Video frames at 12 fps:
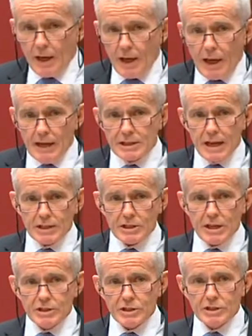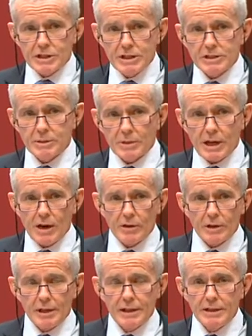Our taxation system
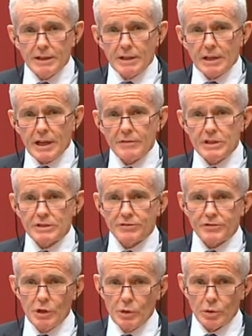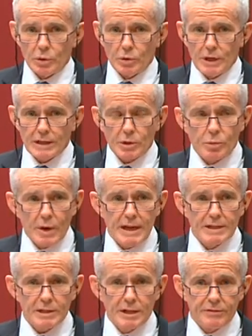currently levies fuel at the
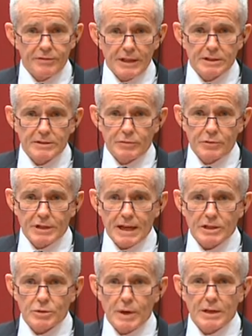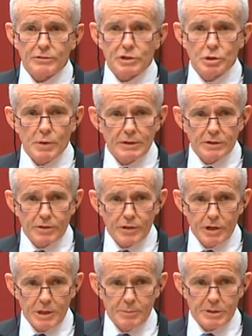rate, an effective tax rate of
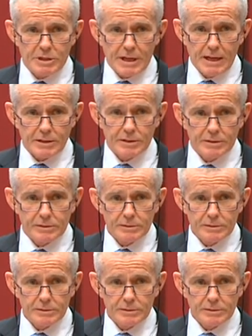230%.